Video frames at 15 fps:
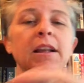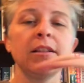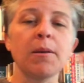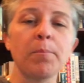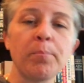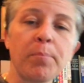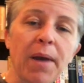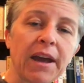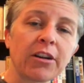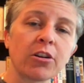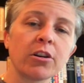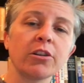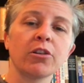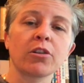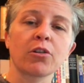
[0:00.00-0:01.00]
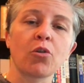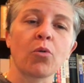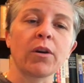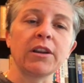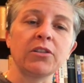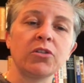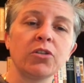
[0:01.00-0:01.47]
the better you're
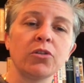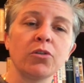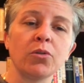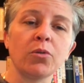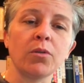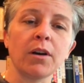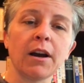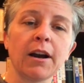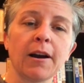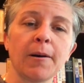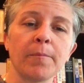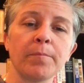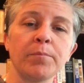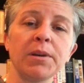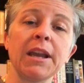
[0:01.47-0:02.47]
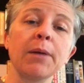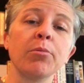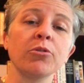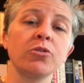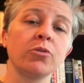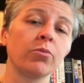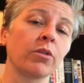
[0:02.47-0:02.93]
going to be
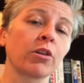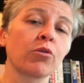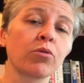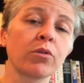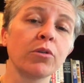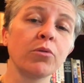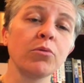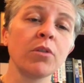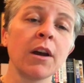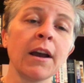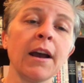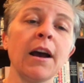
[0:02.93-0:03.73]
able to recruit